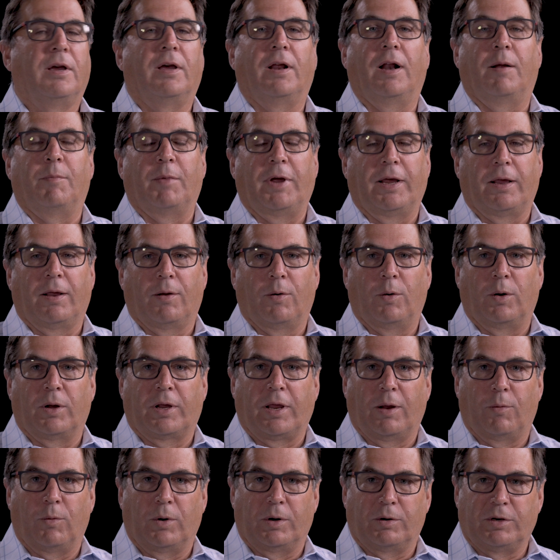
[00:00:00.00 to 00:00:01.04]
I'm like, well,
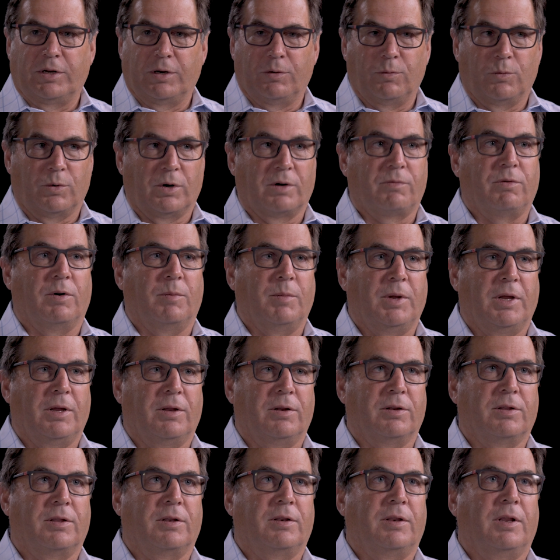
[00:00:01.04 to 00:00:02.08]
okay, what didn't work for me
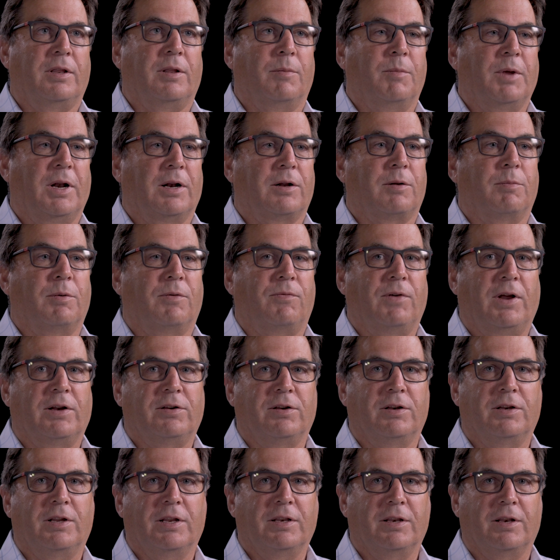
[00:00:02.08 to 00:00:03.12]
is the medical
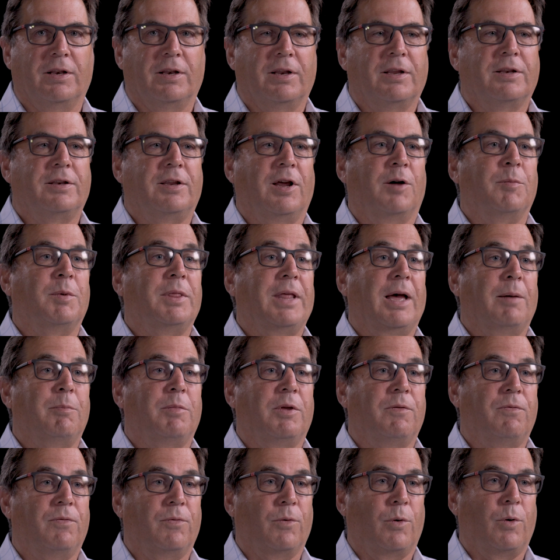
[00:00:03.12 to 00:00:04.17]
profession didn't tell me that
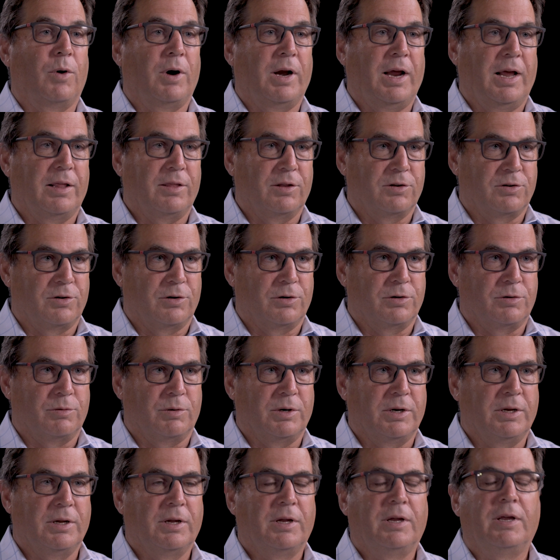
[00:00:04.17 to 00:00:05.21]
before I had the
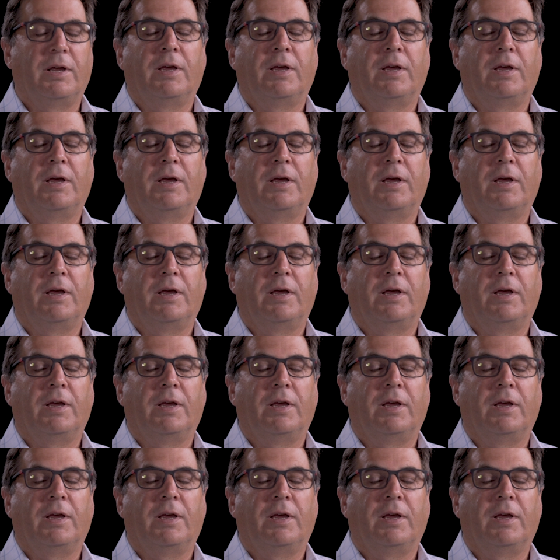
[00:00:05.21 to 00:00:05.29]
surgery,